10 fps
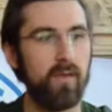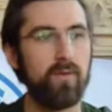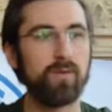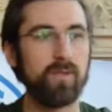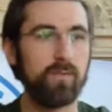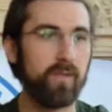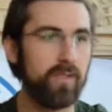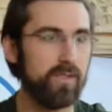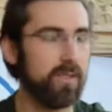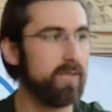those are the
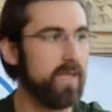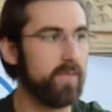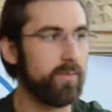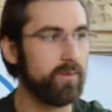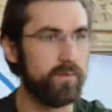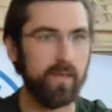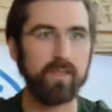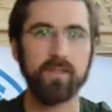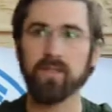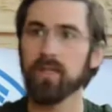relationships that build
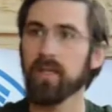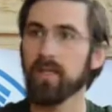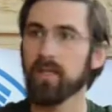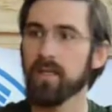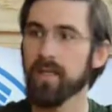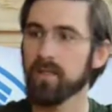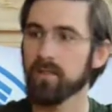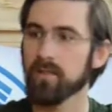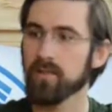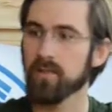trust,
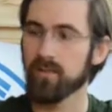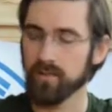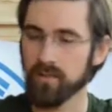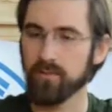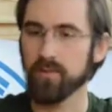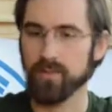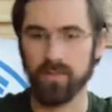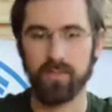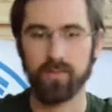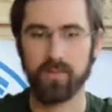and those are the
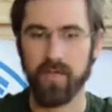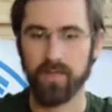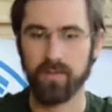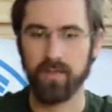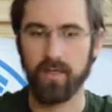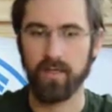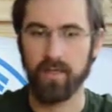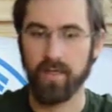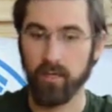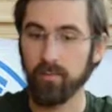relationships that
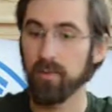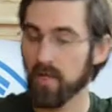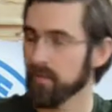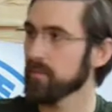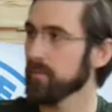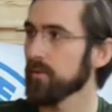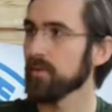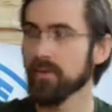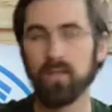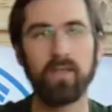help a lot of
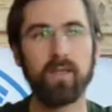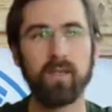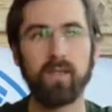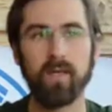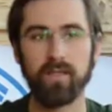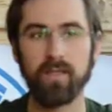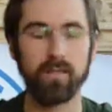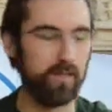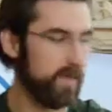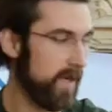people at the
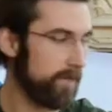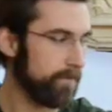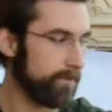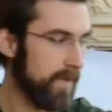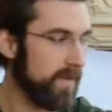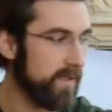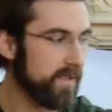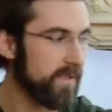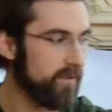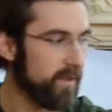end of the day. And that
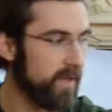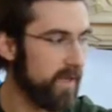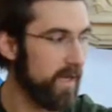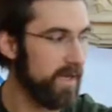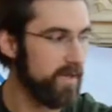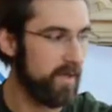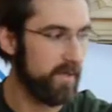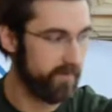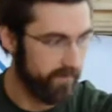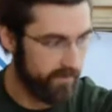is something that I
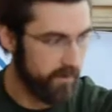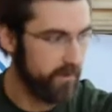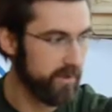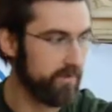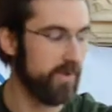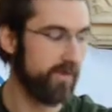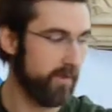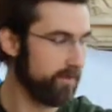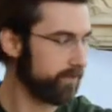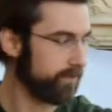very much believe
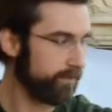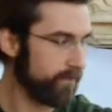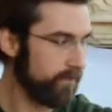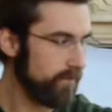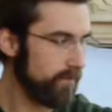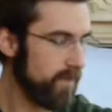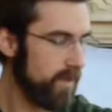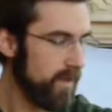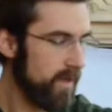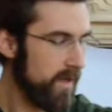
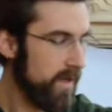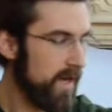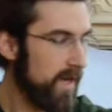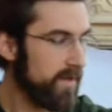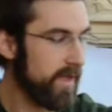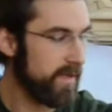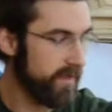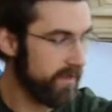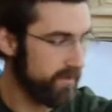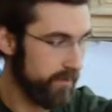in. The
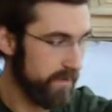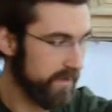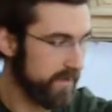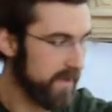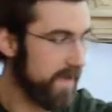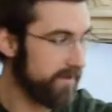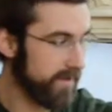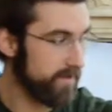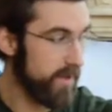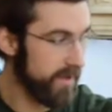idea of doing things
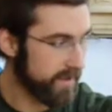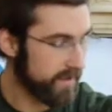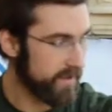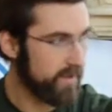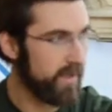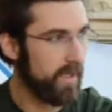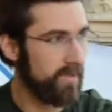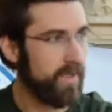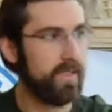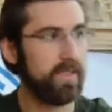evidence-based,
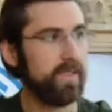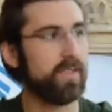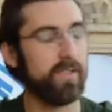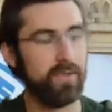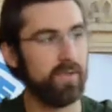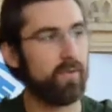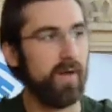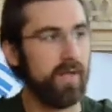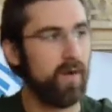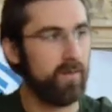that is essentially
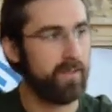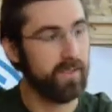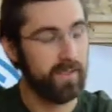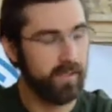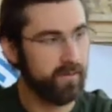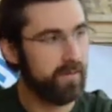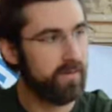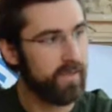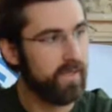why Ahmed is here,